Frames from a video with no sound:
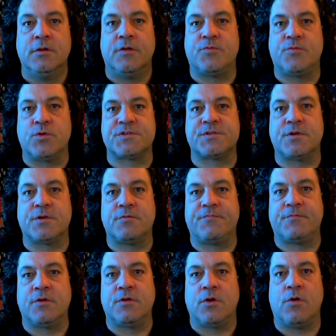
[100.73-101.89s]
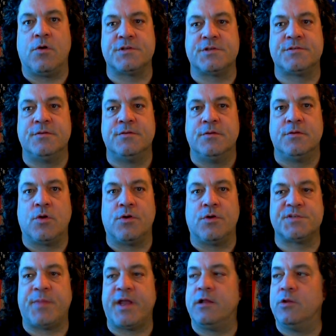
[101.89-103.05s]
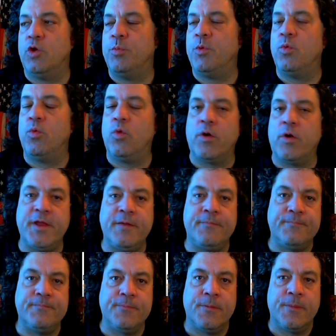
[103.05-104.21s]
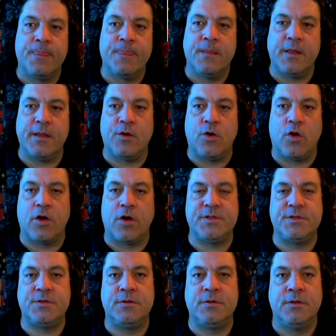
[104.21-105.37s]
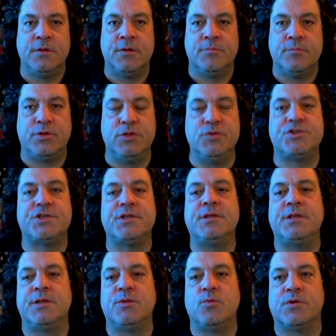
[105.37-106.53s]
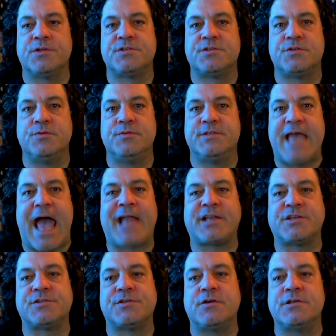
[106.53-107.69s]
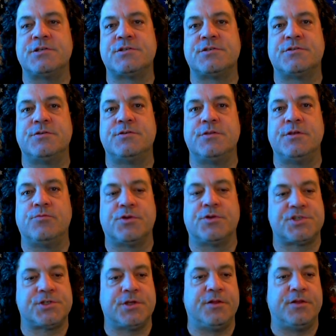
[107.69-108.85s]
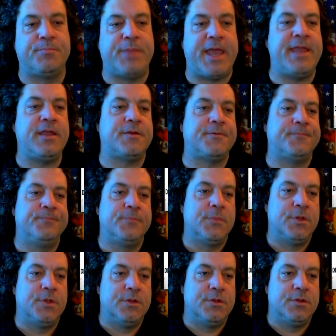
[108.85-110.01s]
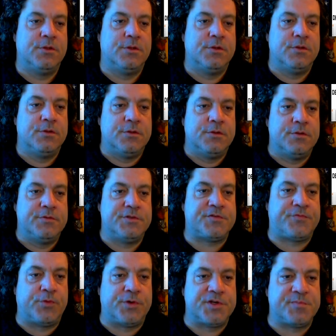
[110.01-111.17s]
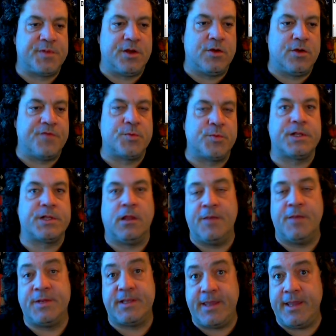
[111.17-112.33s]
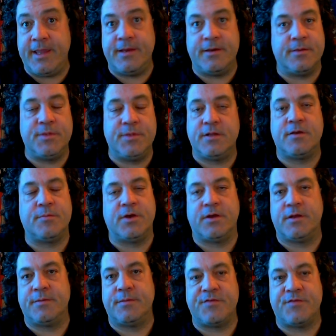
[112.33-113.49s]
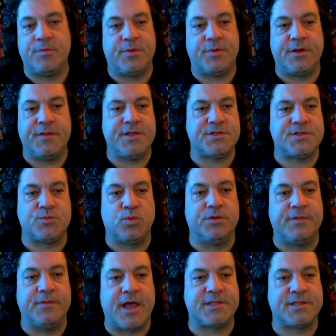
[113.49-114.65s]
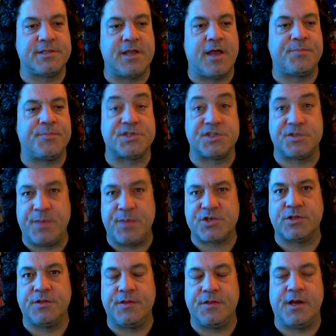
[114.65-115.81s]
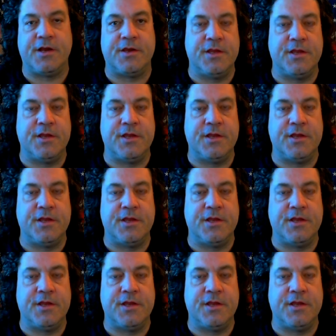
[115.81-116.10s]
of course, the caused by global warming and carbon pollution, and he wants to tax us to the Rothschild Bank. This fraud has been uncovered with ClimateGate. I mean, come on, everybody. They just will not stop this, especially the United